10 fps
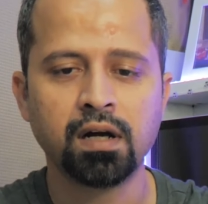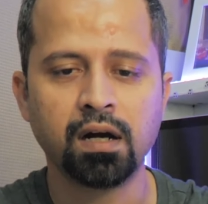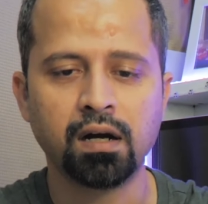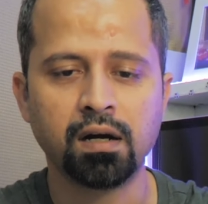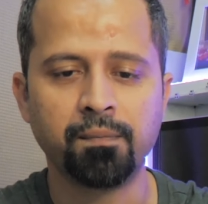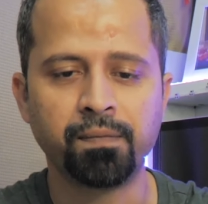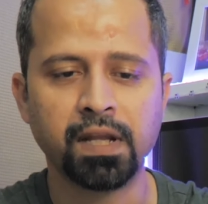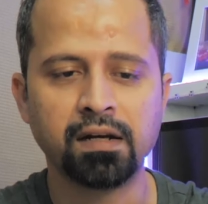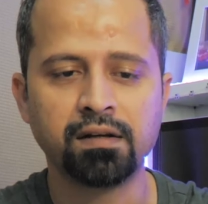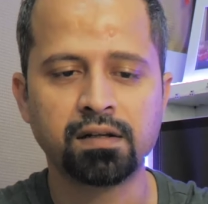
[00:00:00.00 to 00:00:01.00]

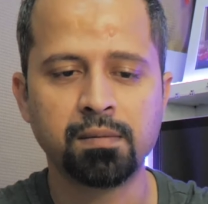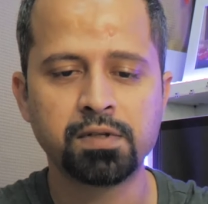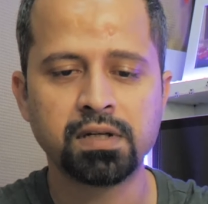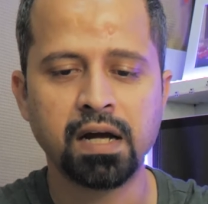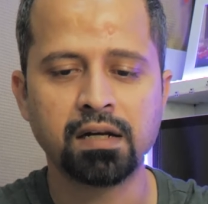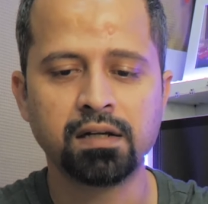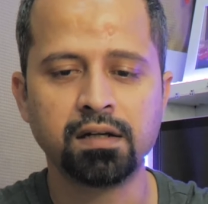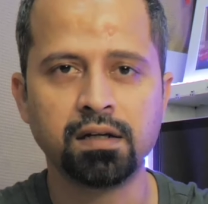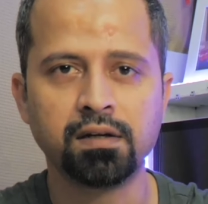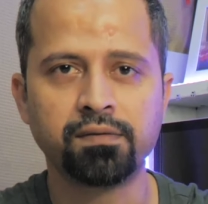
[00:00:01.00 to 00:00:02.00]
and it comes in
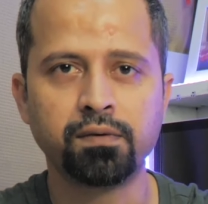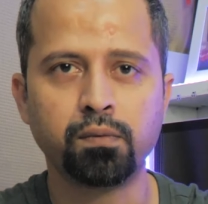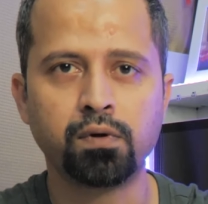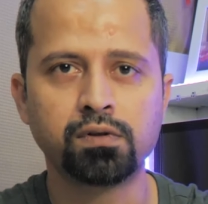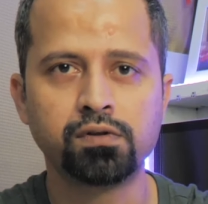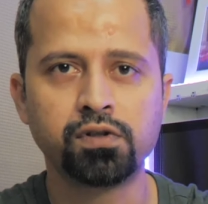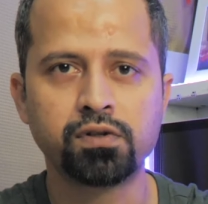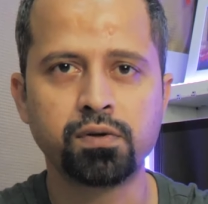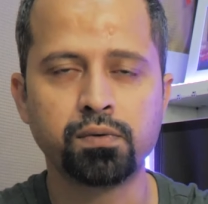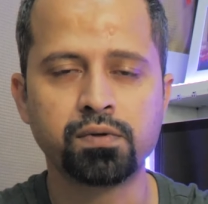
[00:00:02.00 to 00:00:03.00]
handy if you want to
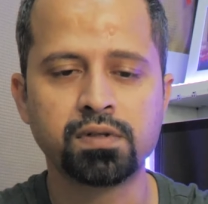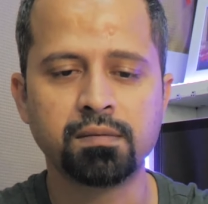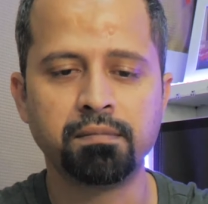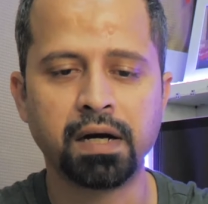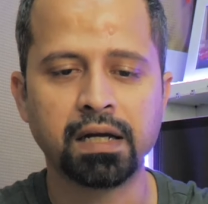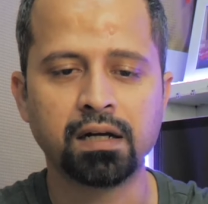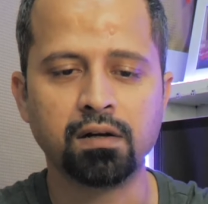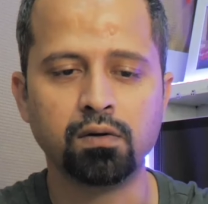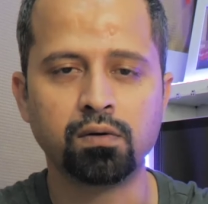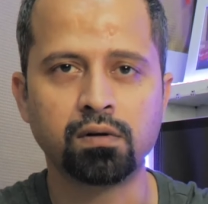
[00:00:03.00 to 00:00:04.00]
just use the mic
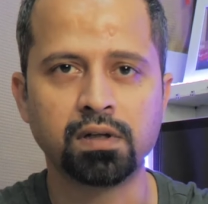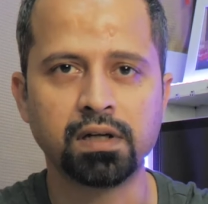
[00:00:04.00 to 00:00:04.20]
alone or the